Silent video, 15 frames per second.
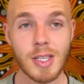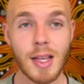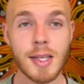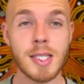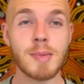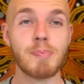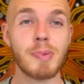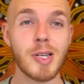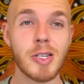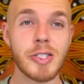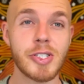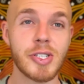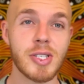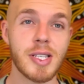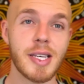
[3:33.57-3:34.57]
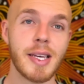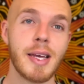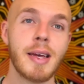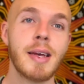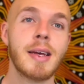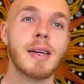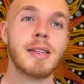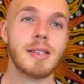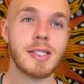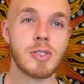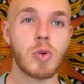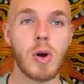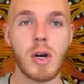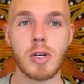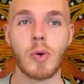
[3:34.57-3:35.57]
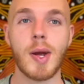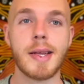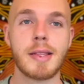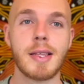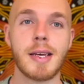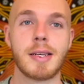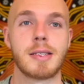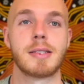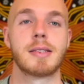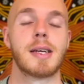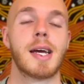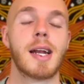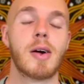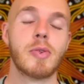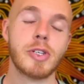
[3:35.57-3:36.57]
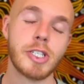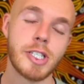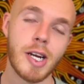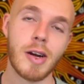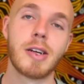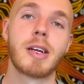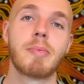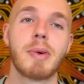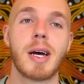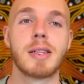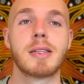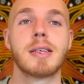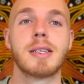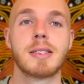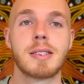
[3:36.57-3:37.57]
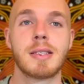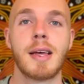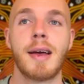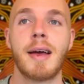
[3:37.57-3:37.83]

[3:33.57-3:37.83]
spiritually. These are all great things, and I was sharing about this,